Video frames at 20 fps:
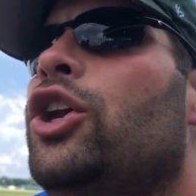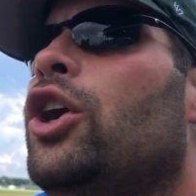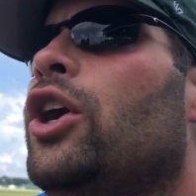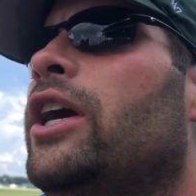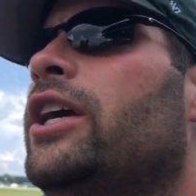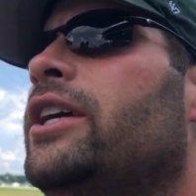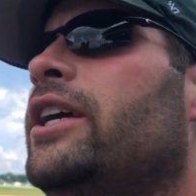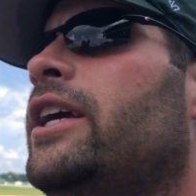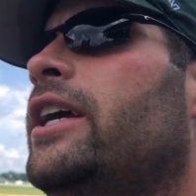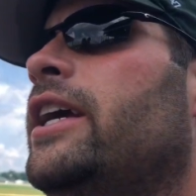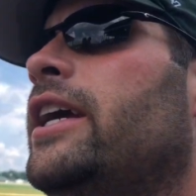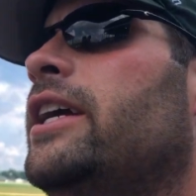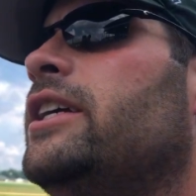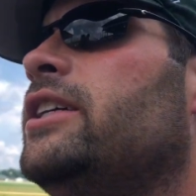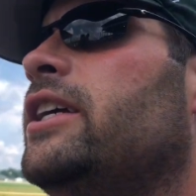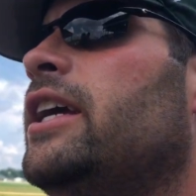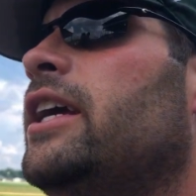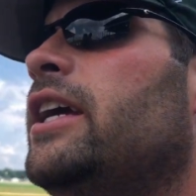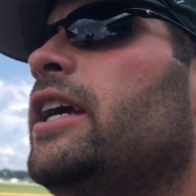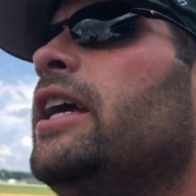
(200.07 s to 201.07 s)
You
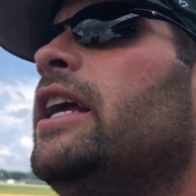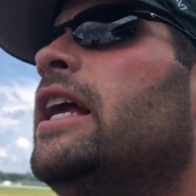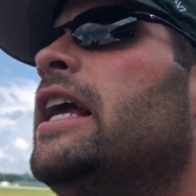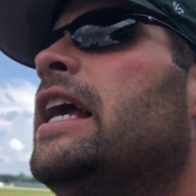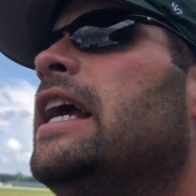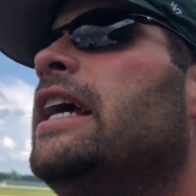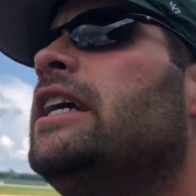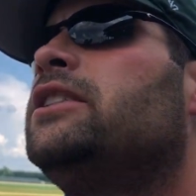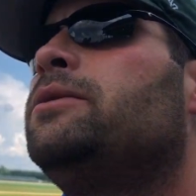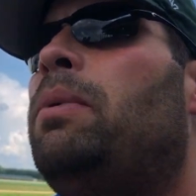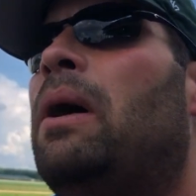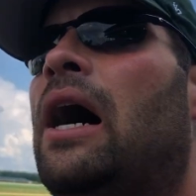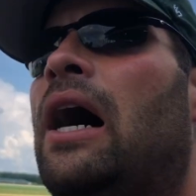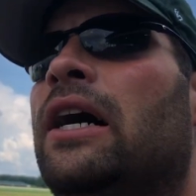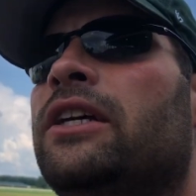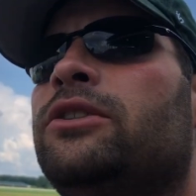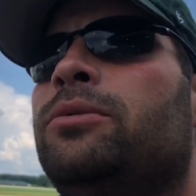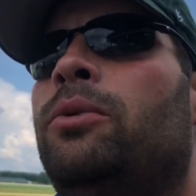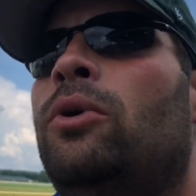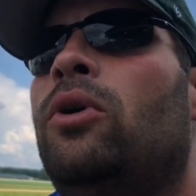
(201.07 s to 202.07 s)
know, it's
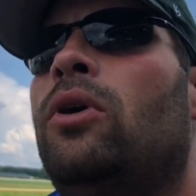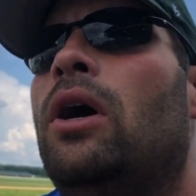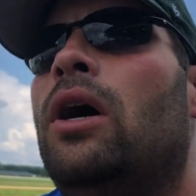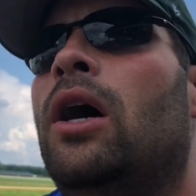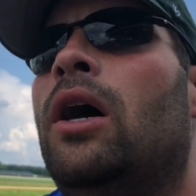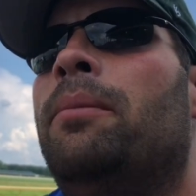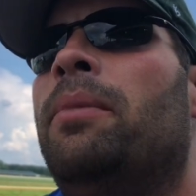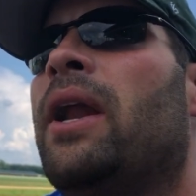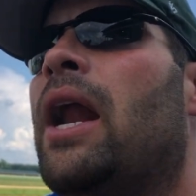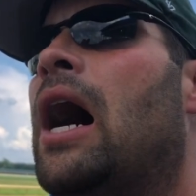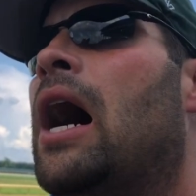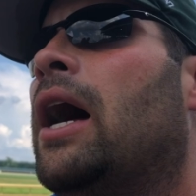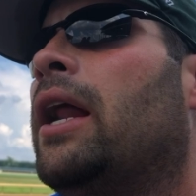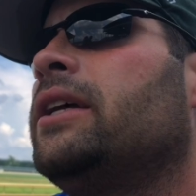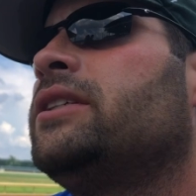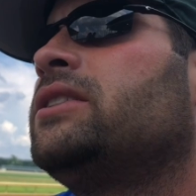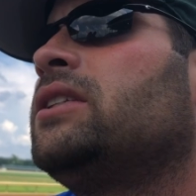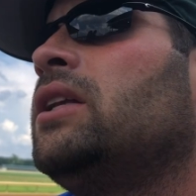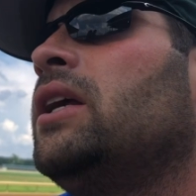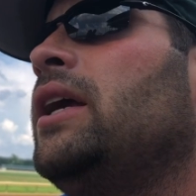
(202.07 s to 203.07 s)
possible, but
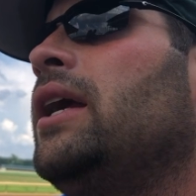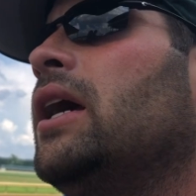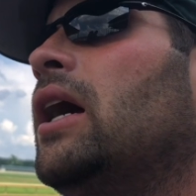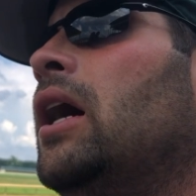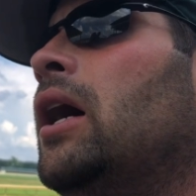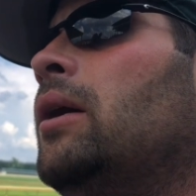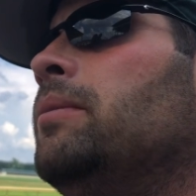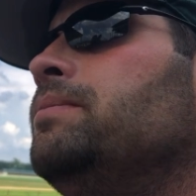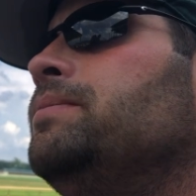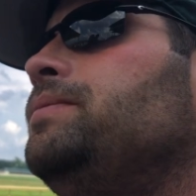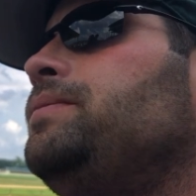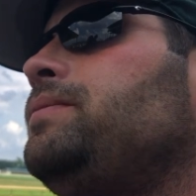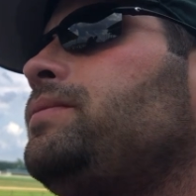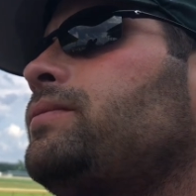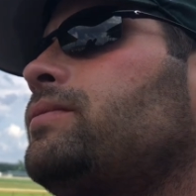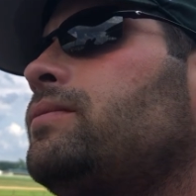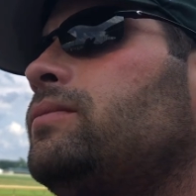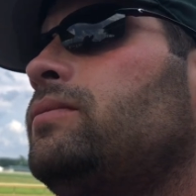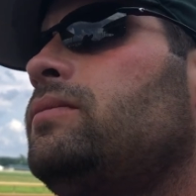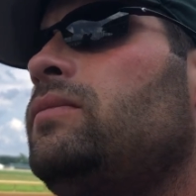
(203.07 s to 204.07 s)
honestly,
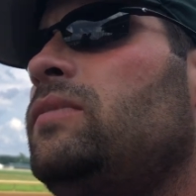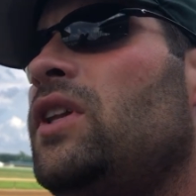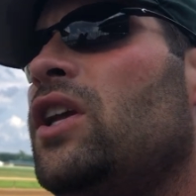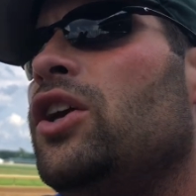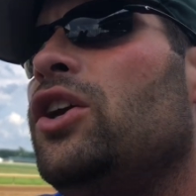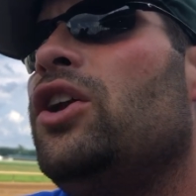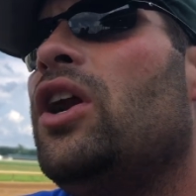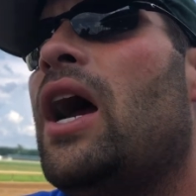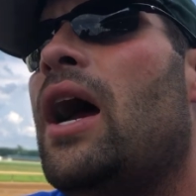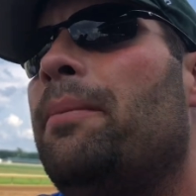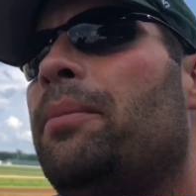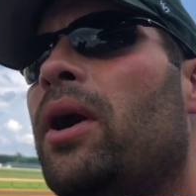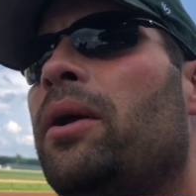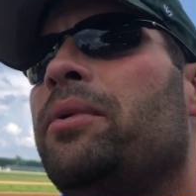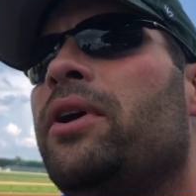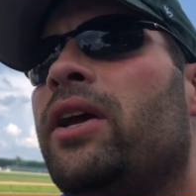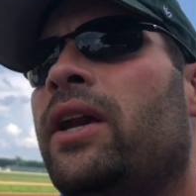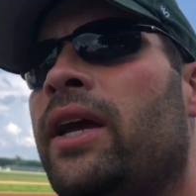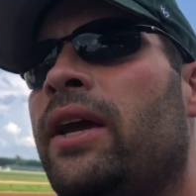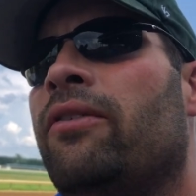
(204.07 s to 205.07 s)
you know, I'm
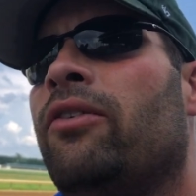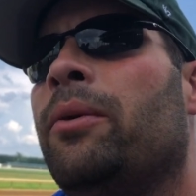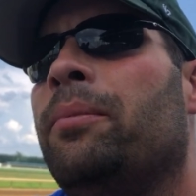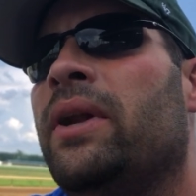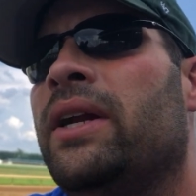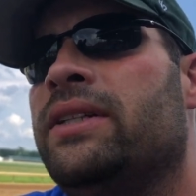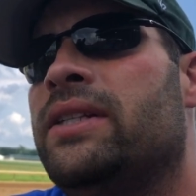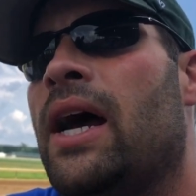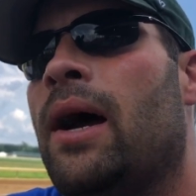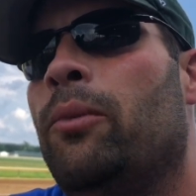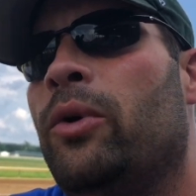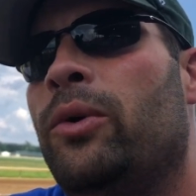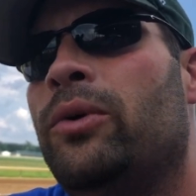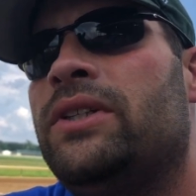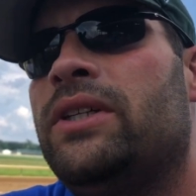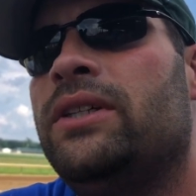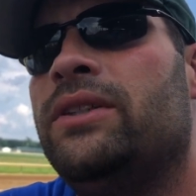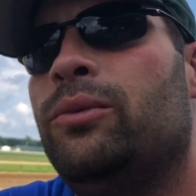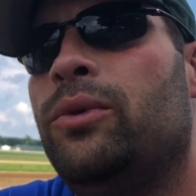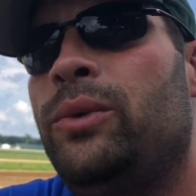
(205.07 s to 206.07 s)
probably going to give her a bit of time. We
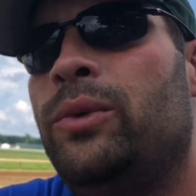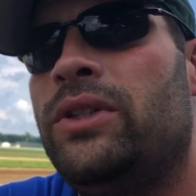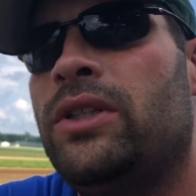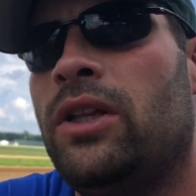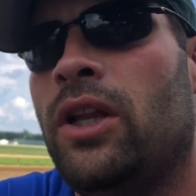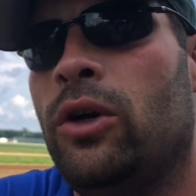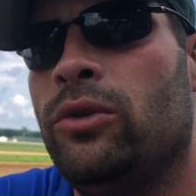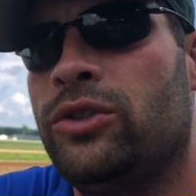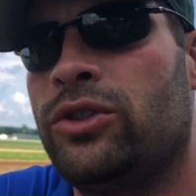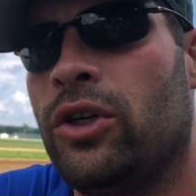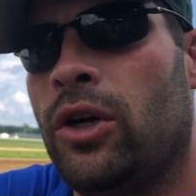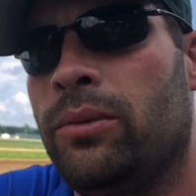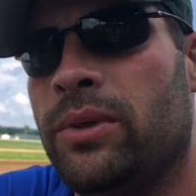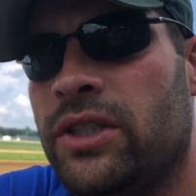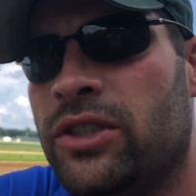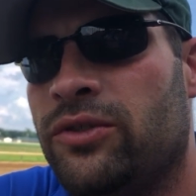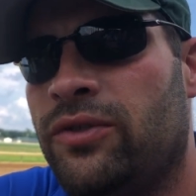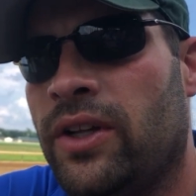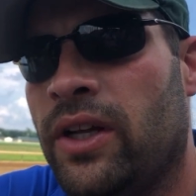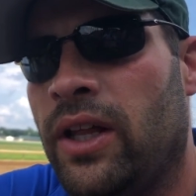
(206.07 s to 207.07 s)
went to Lone Star
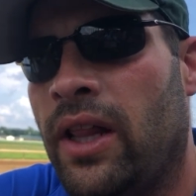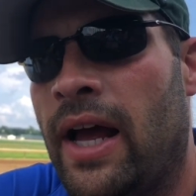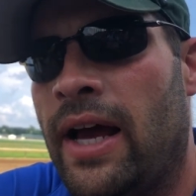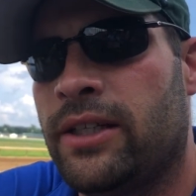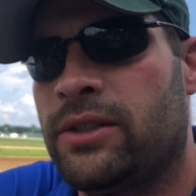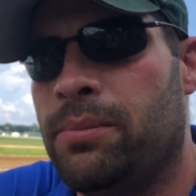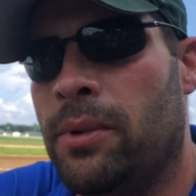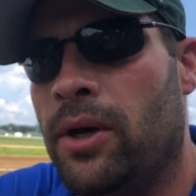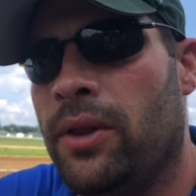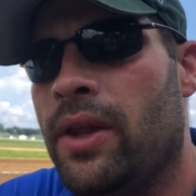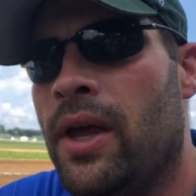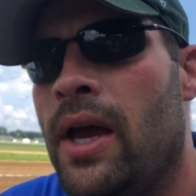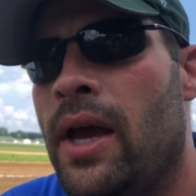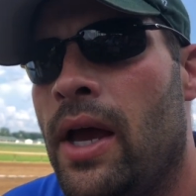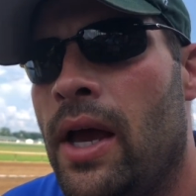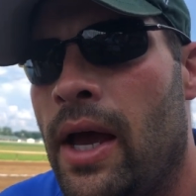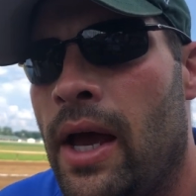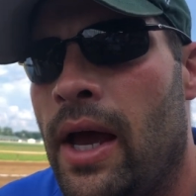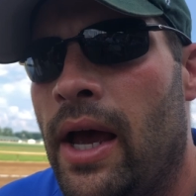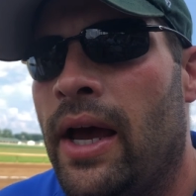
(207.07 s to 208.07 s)
with this filly last month,
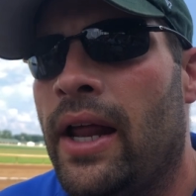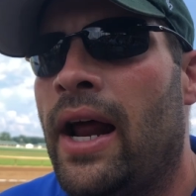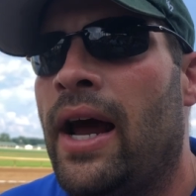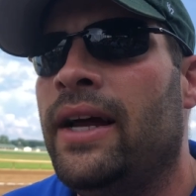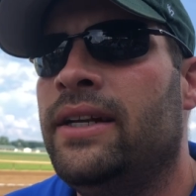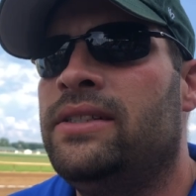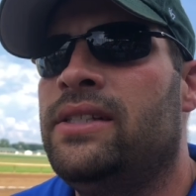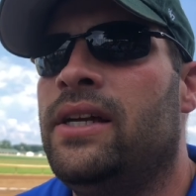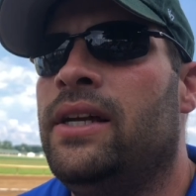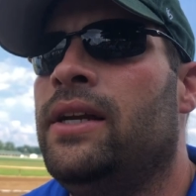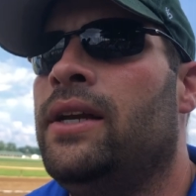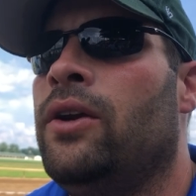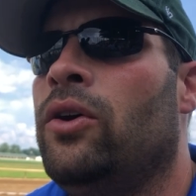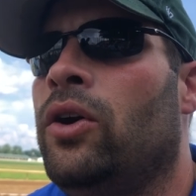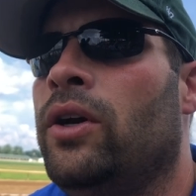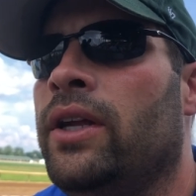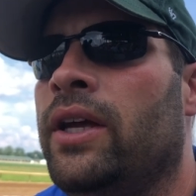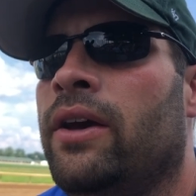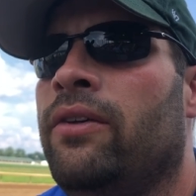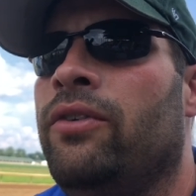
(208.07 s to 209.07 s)
and I intended
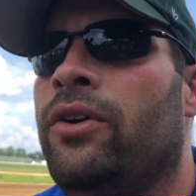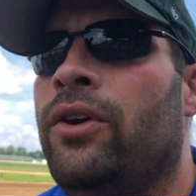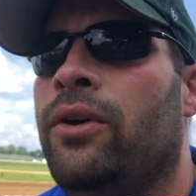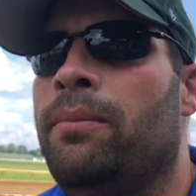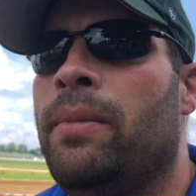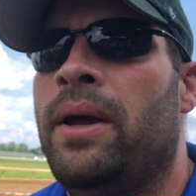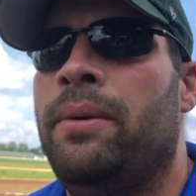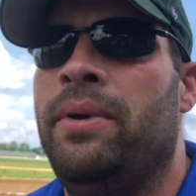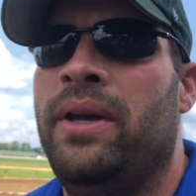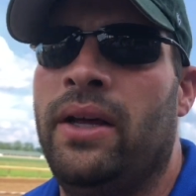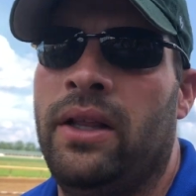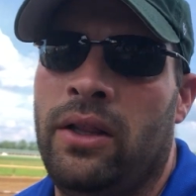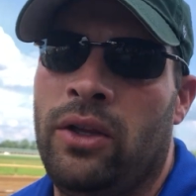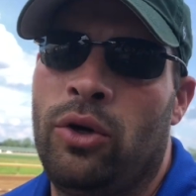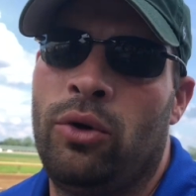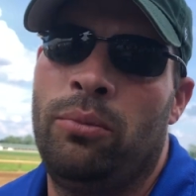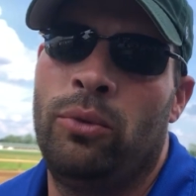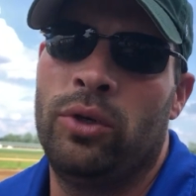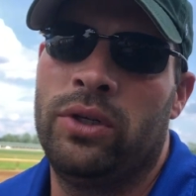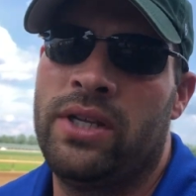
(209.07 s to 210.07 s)
on giving her maybe a
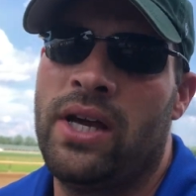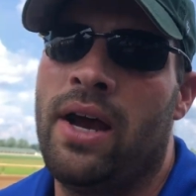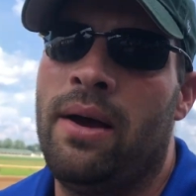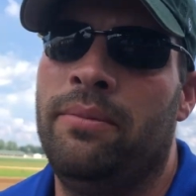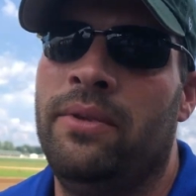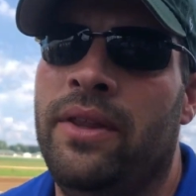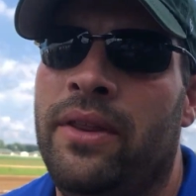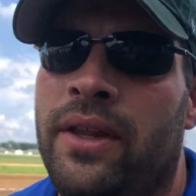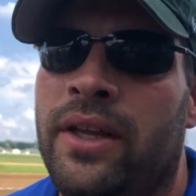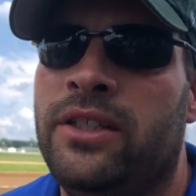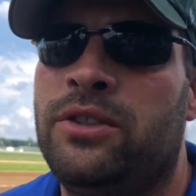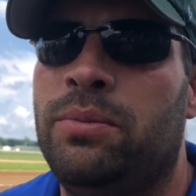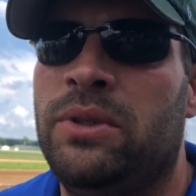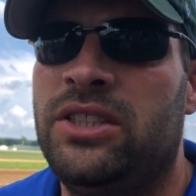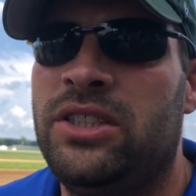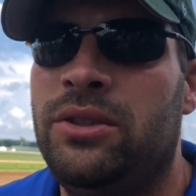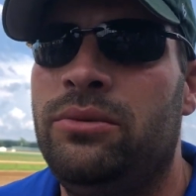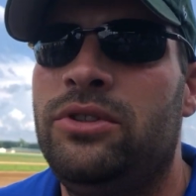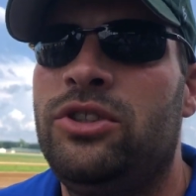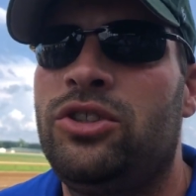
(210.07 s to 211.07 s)
little more time than this,
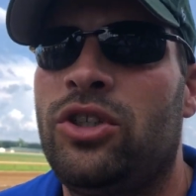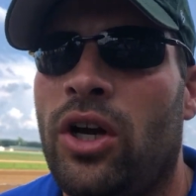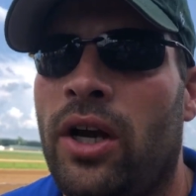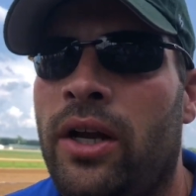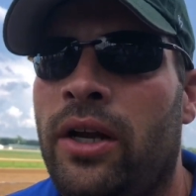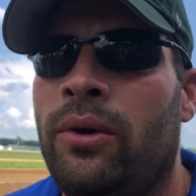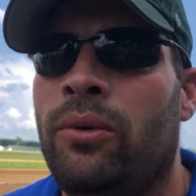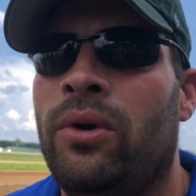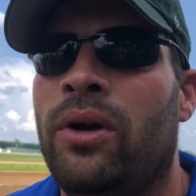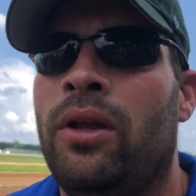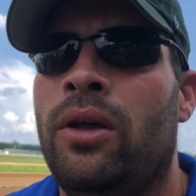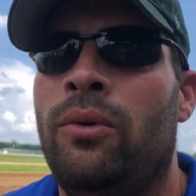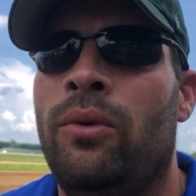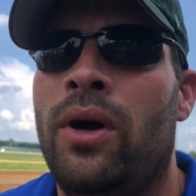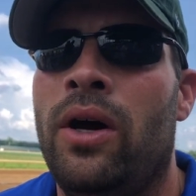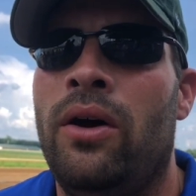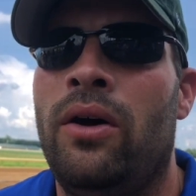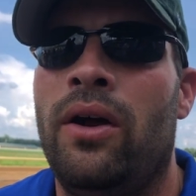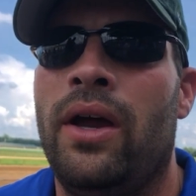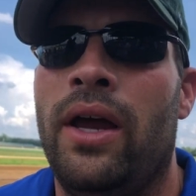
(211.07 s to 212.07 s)
but she was training really
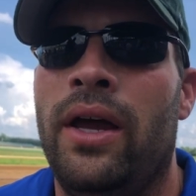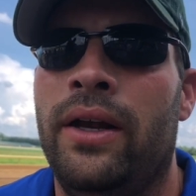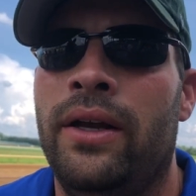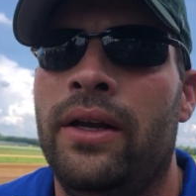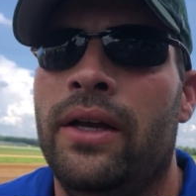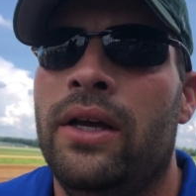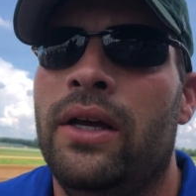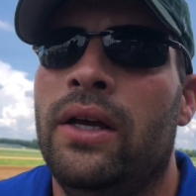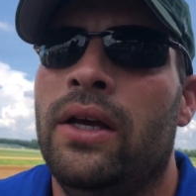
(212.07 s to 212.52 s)
well. And